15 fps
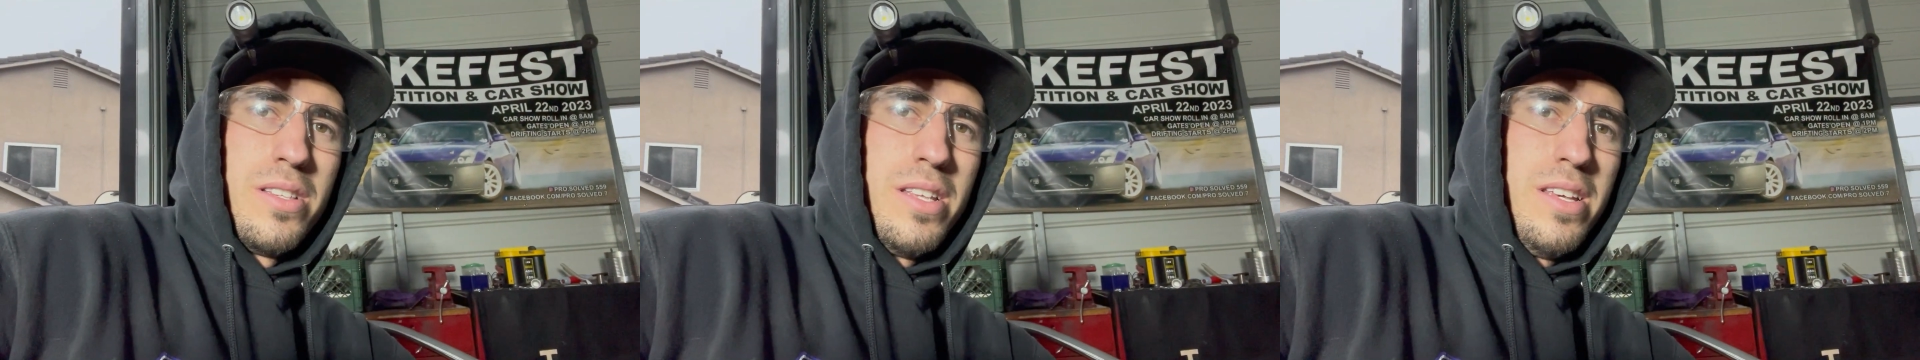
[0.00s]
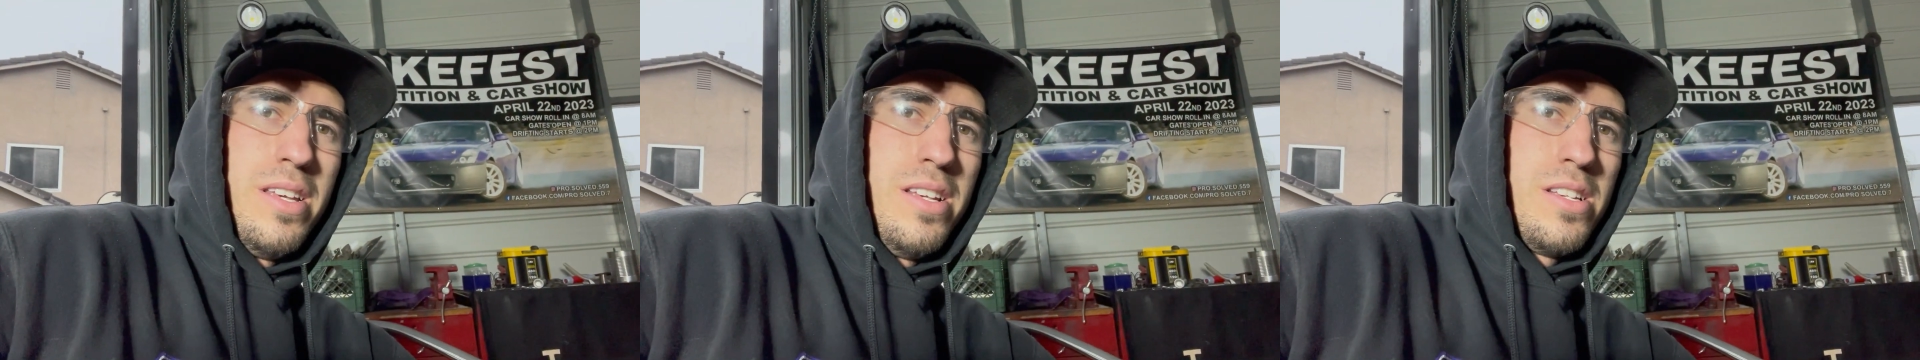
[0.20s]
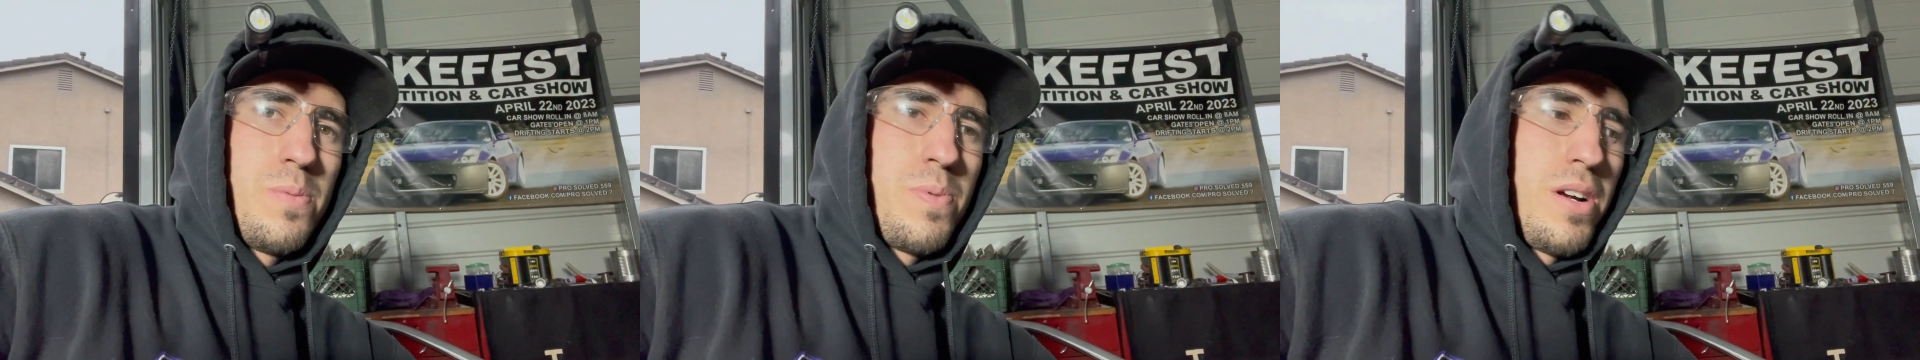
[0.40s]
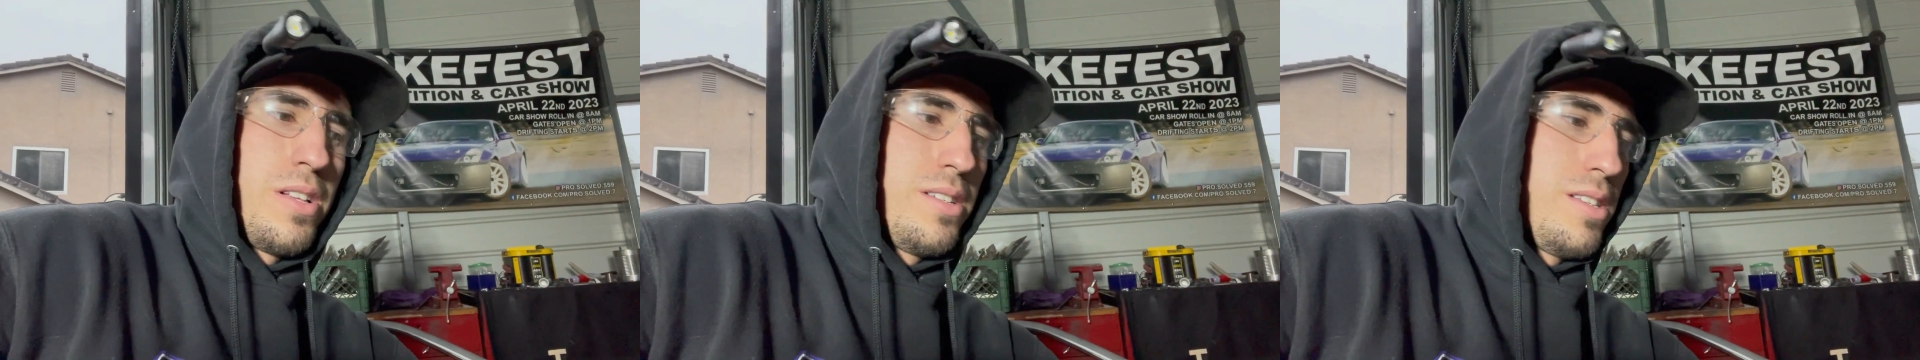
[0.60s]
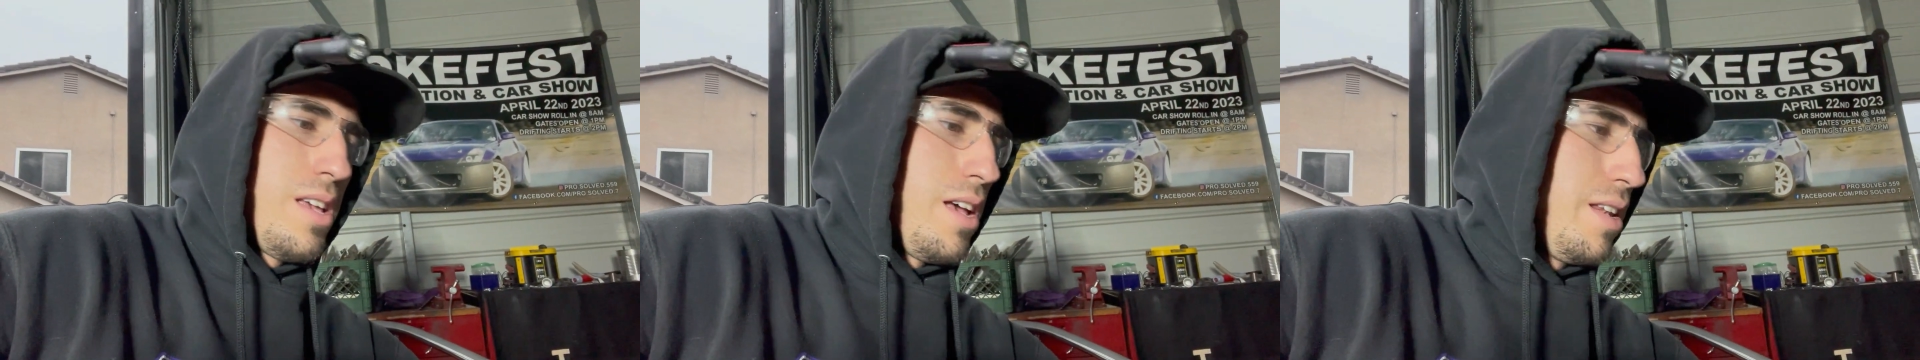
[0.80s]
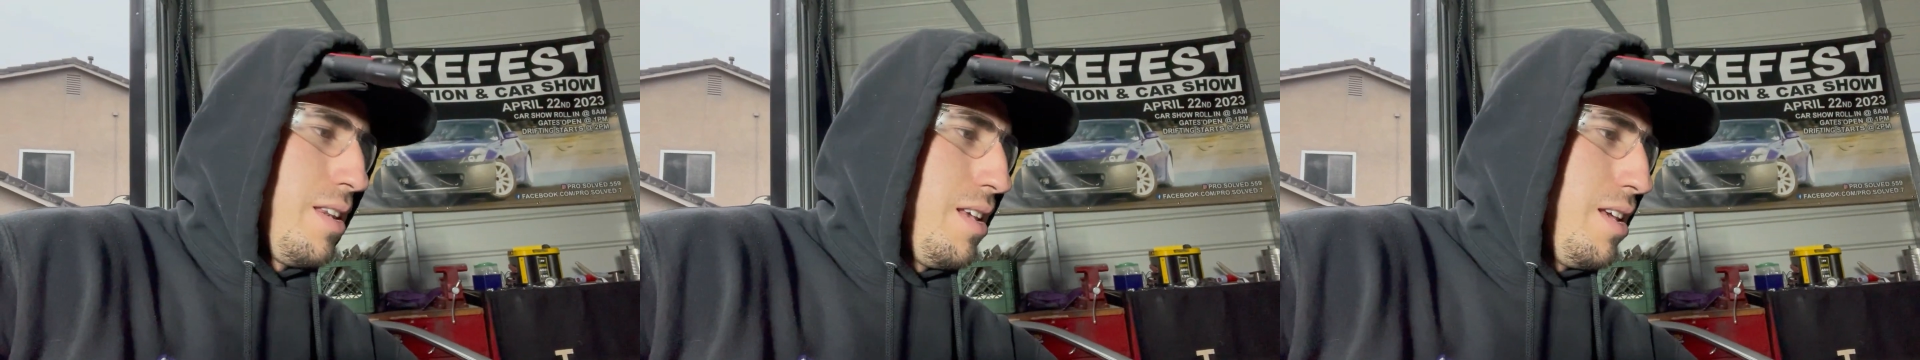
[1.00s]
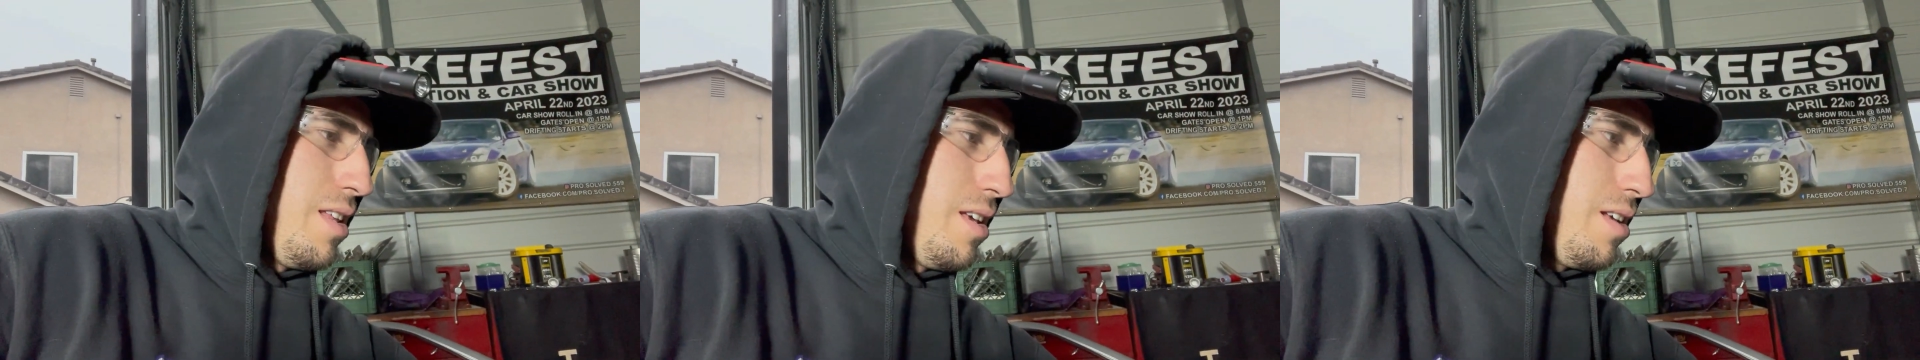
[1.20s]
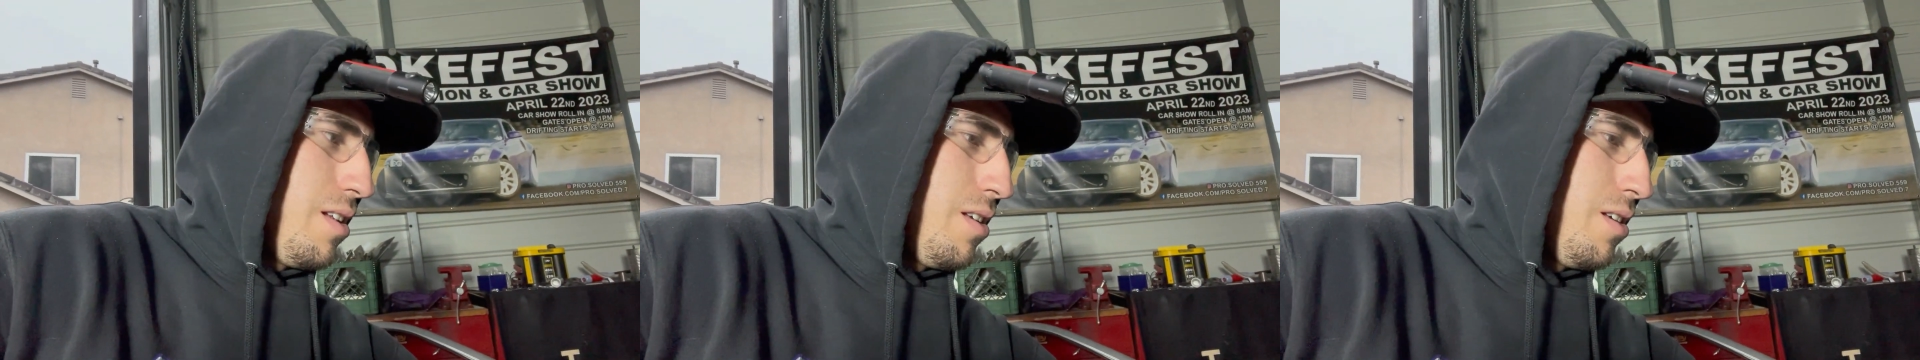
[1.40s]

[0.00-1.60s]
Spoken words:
the spots that need it